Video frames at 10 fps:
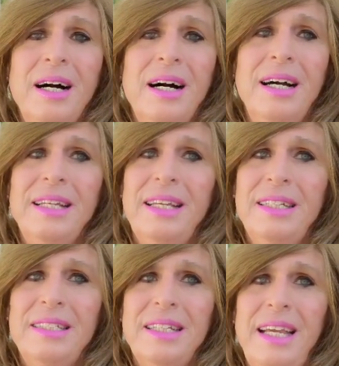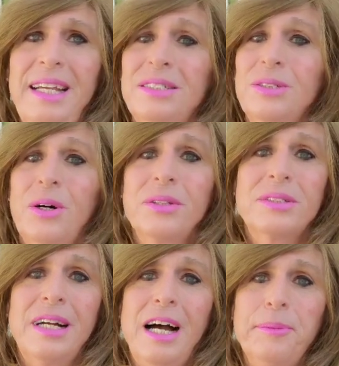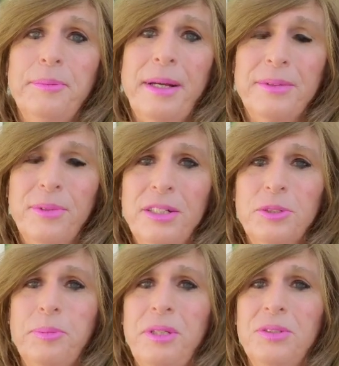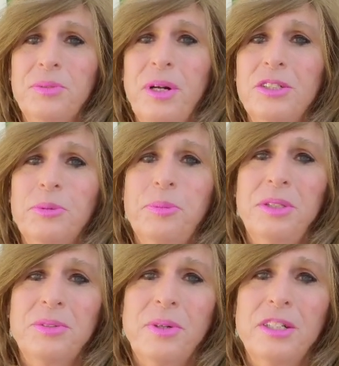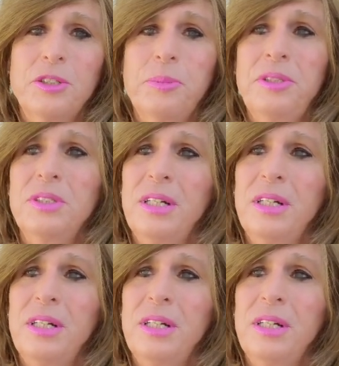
I get asked all the time about recipes, recipes, recipes.